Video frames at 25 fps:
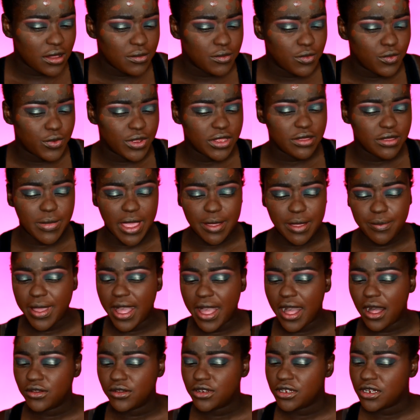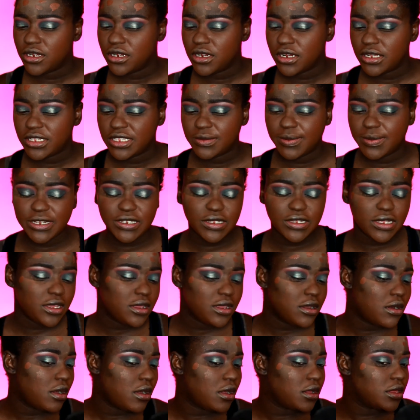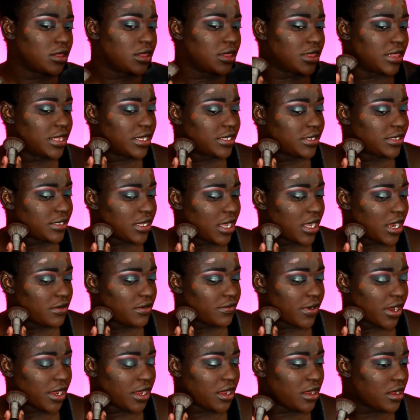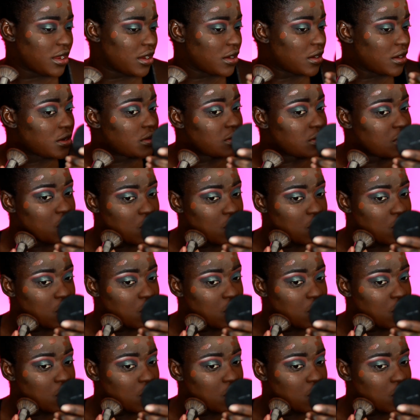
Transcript: with my powder, especially on this side right here.